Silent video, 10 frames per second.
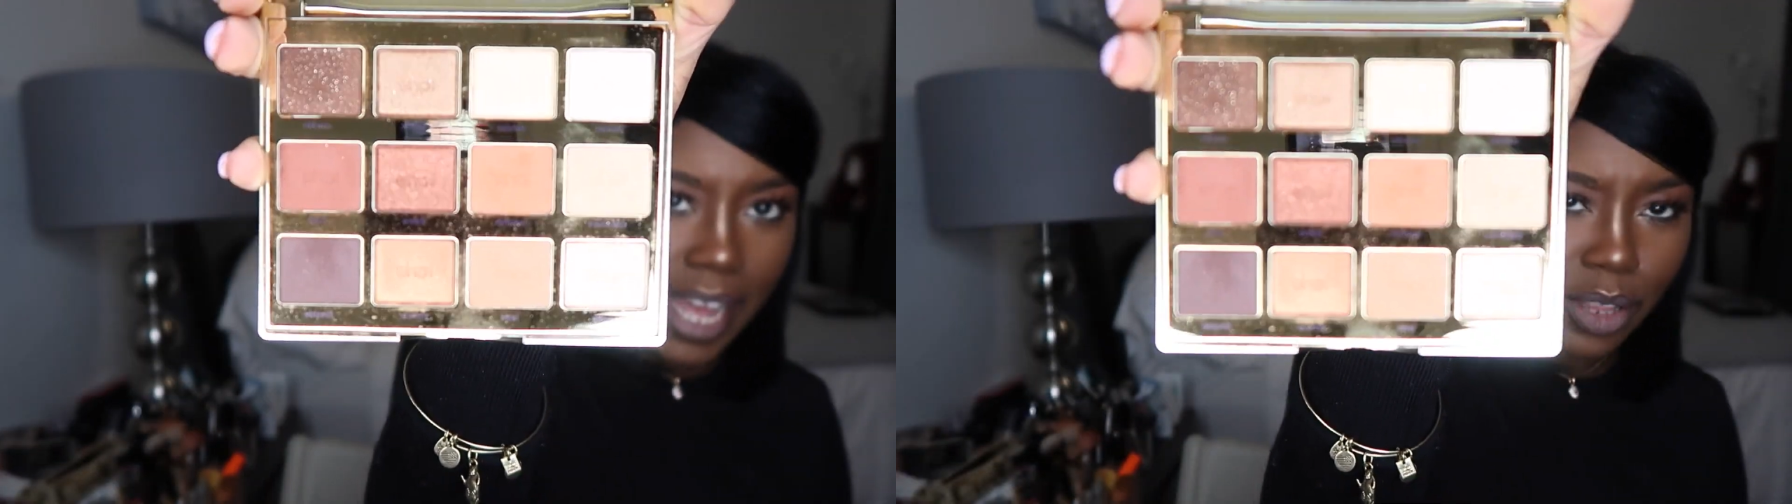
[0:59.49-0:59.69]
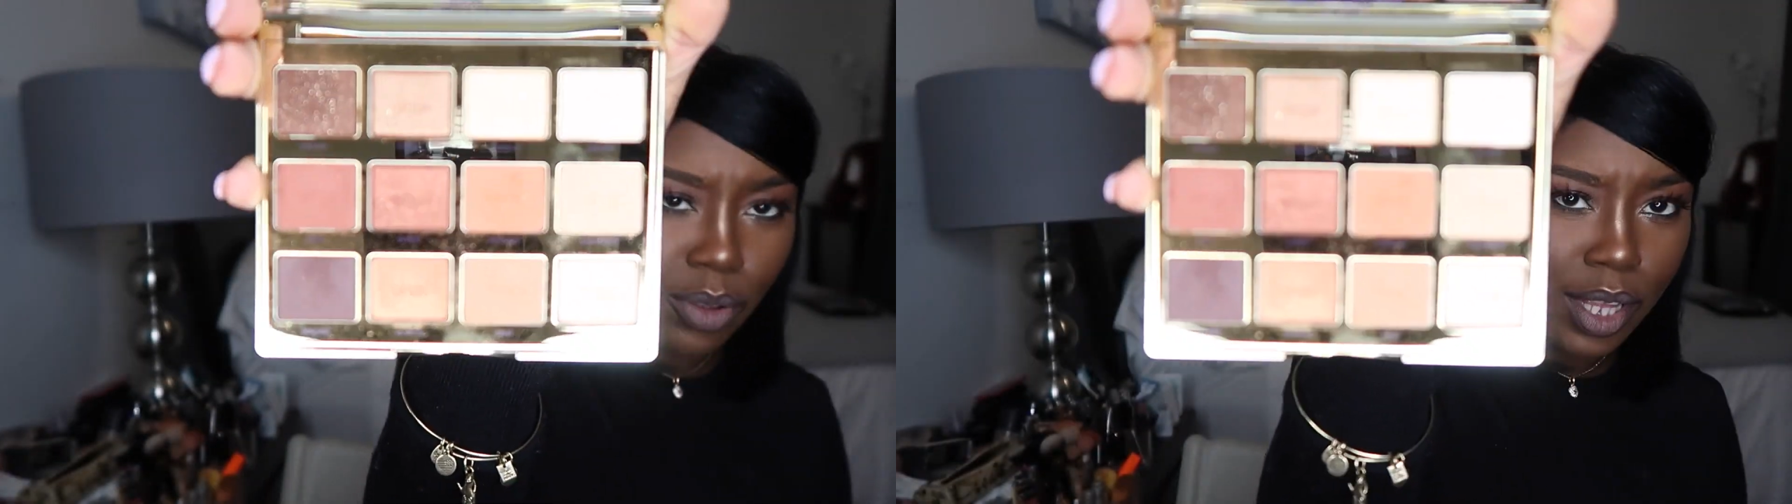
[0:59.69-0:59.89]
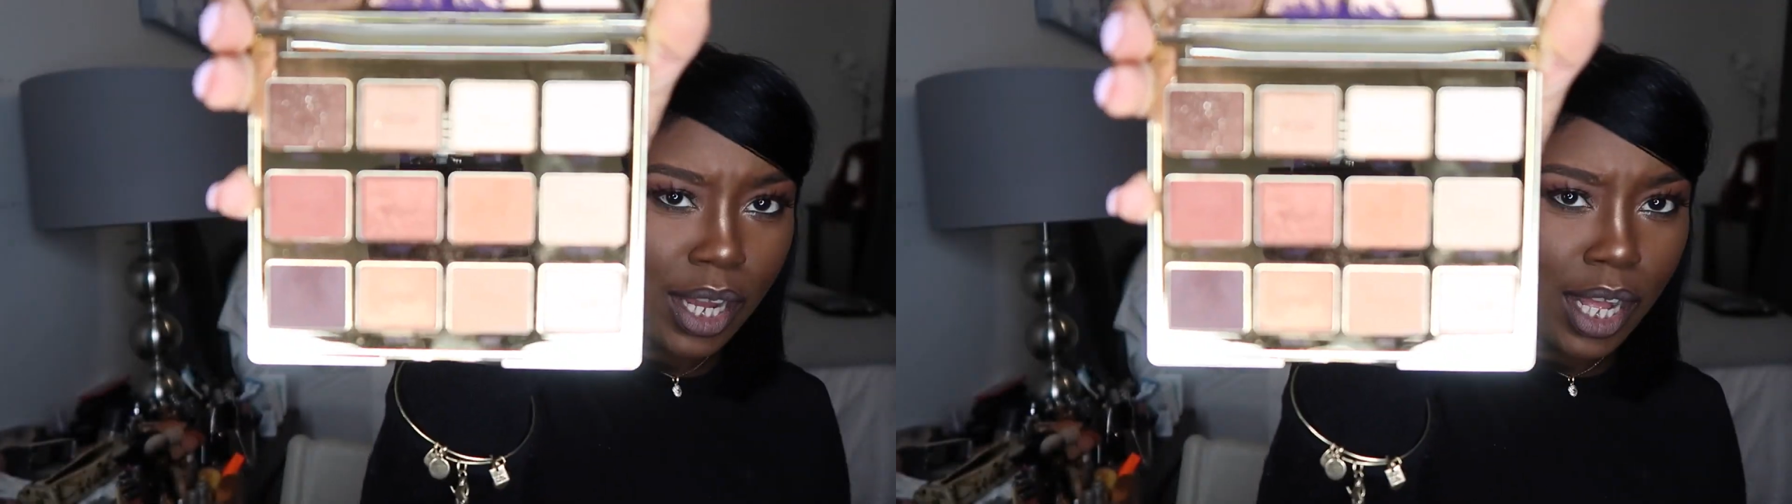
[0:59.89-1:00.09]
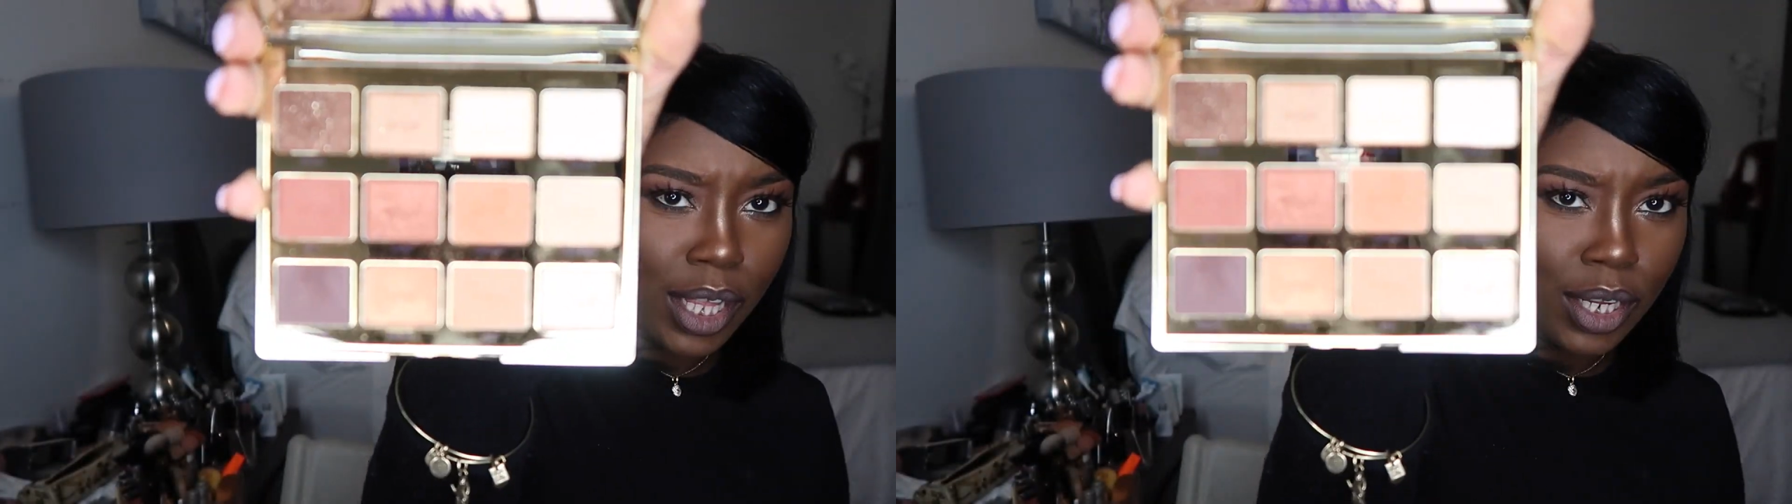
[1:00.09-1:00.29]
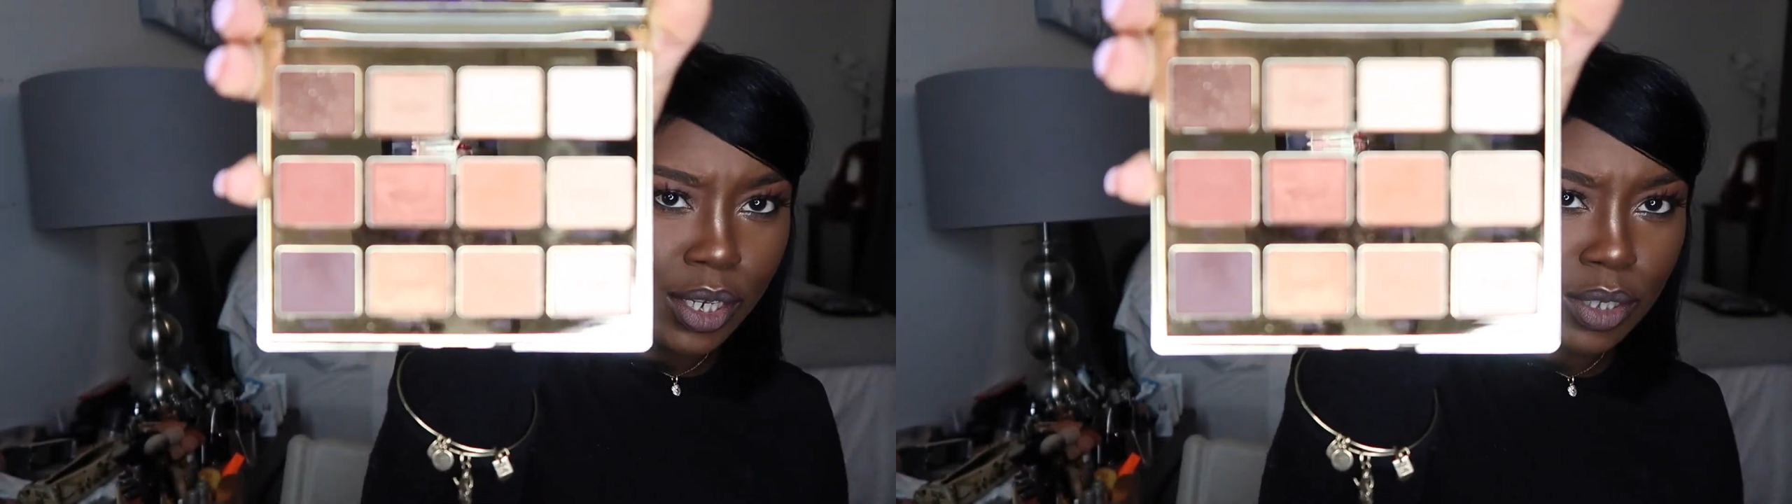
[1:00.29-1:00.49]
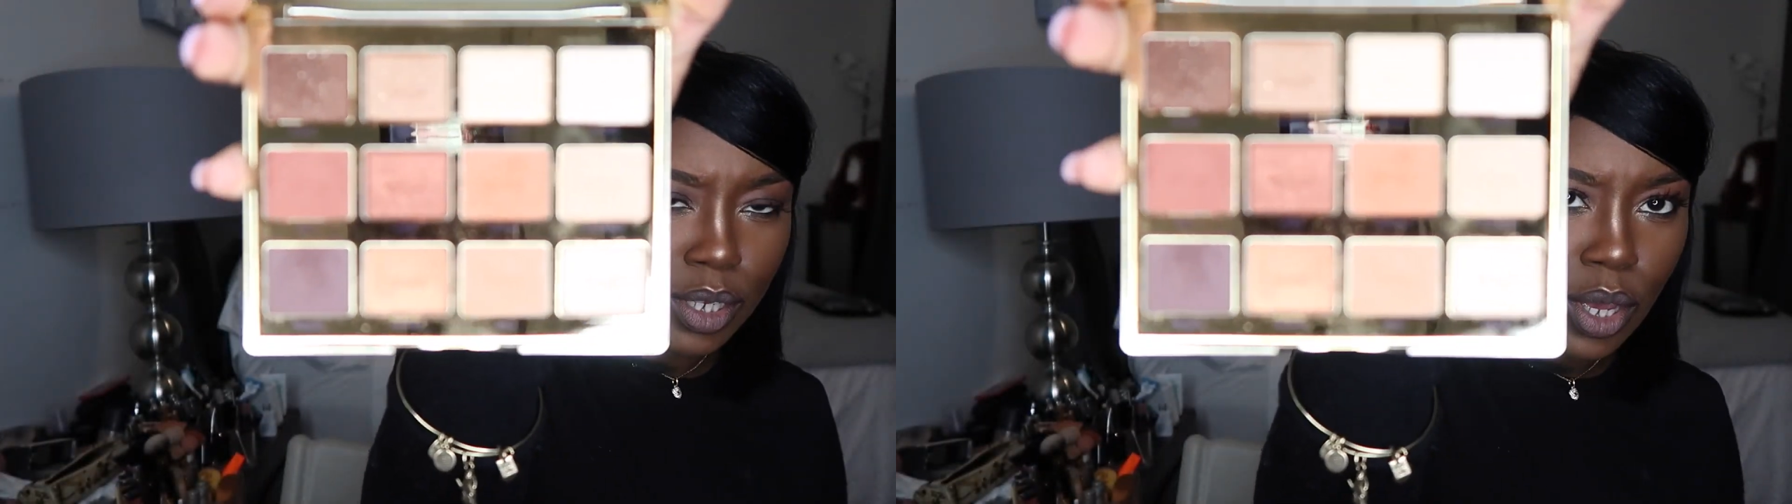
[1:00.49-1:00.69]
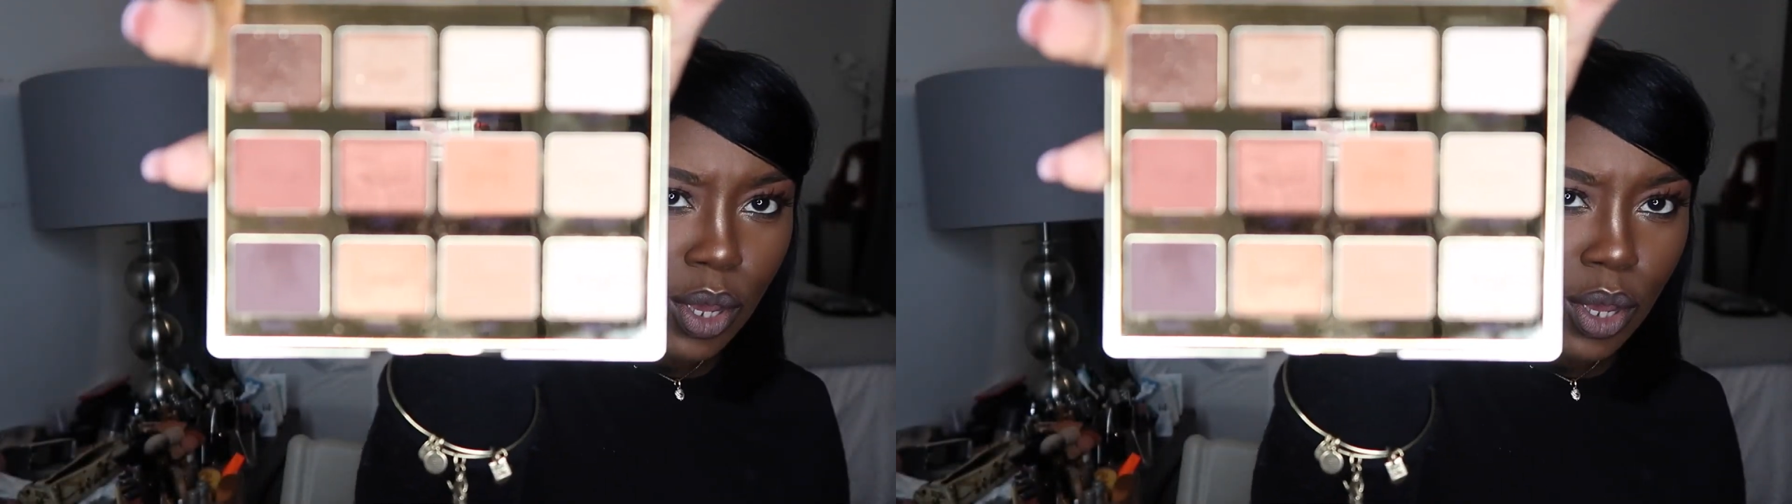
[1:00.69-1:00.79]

I thought the colors